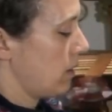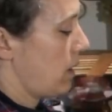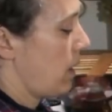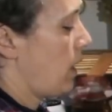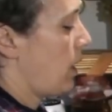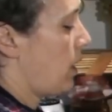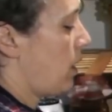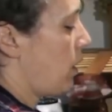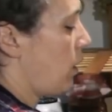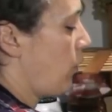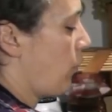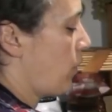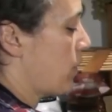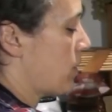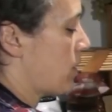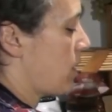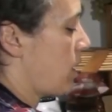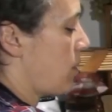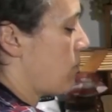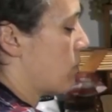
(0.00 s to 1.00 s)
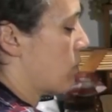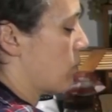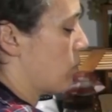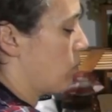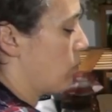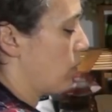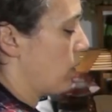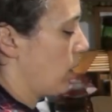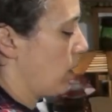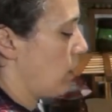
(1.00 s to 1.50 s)
And if it seems
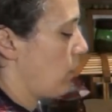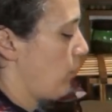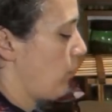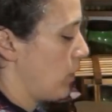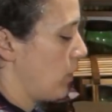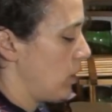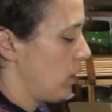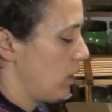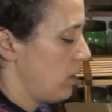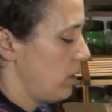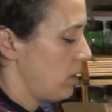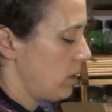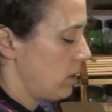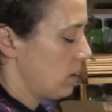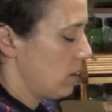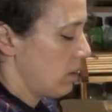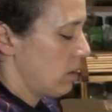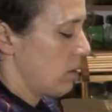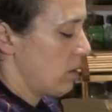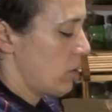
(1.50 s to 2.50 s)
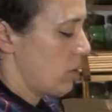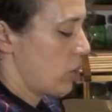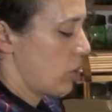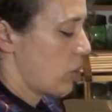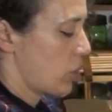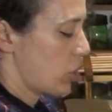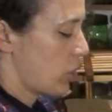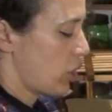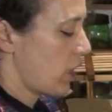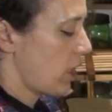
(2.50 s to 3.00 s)
really full,
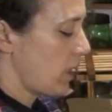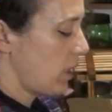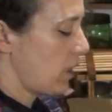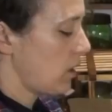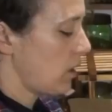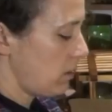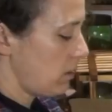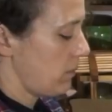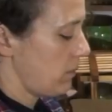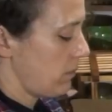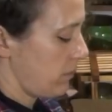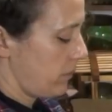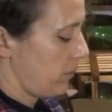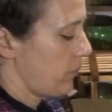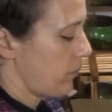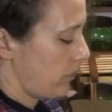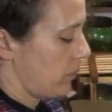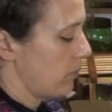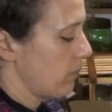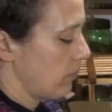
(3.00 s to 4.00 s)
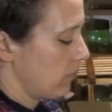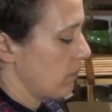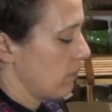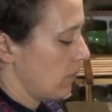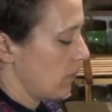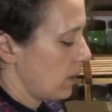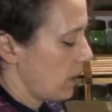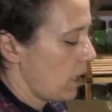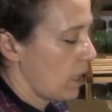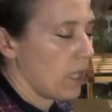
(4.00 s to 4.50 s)
just shake it
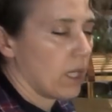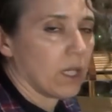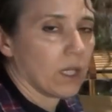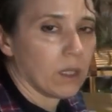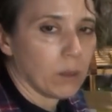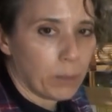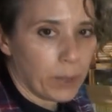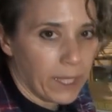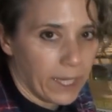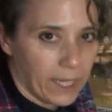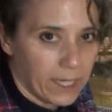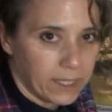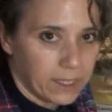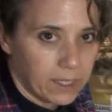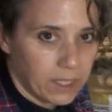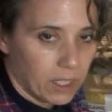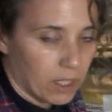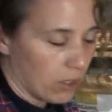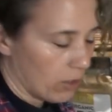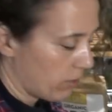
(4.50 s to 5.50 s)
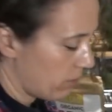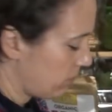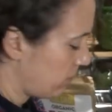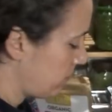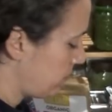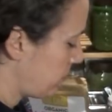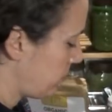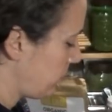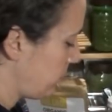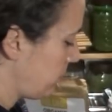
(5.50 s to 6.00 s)
and it'll pack down.
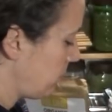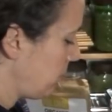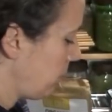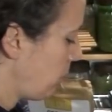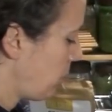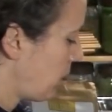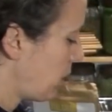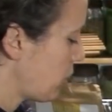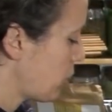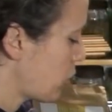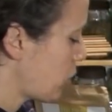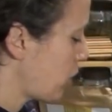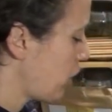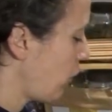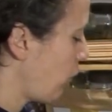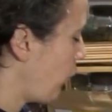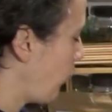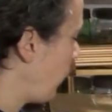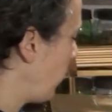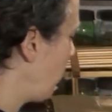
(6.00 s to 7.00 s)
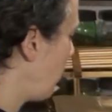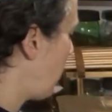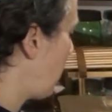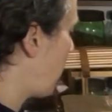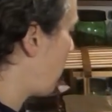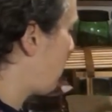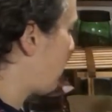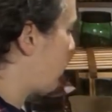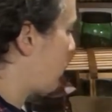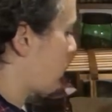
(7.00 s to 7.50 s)
But it should fill it
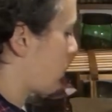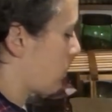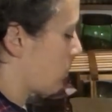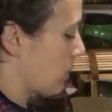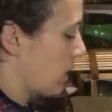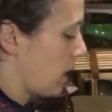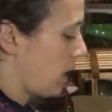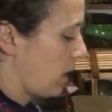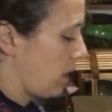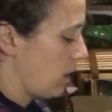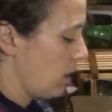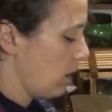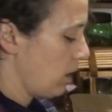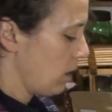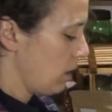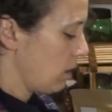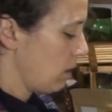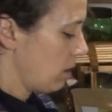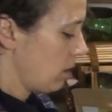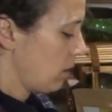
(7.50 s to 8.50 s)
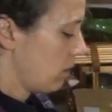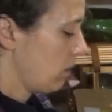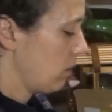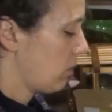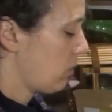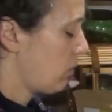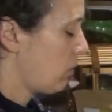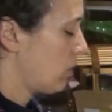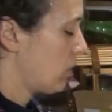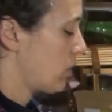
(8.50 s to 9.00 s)
up just right. A
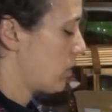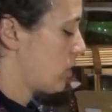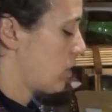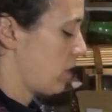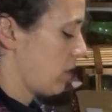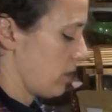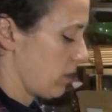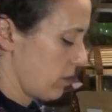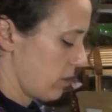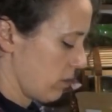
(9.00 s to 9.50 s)
quart jar.